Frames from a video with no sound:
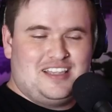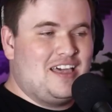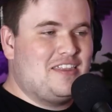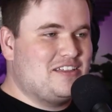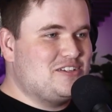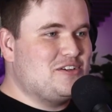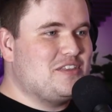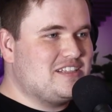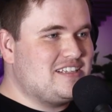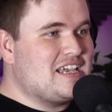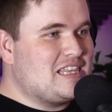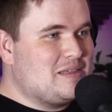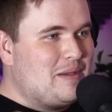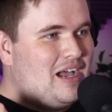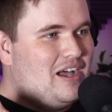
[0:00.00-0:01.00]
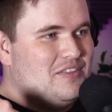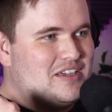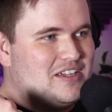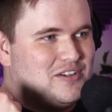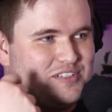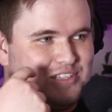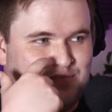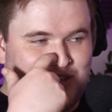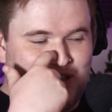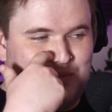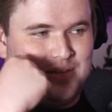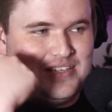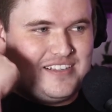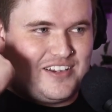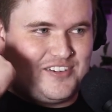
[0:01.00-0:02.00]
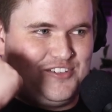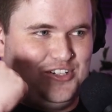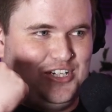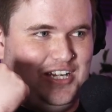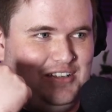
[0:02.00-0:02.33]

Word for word: they do. They take them out and they go to the VIP section.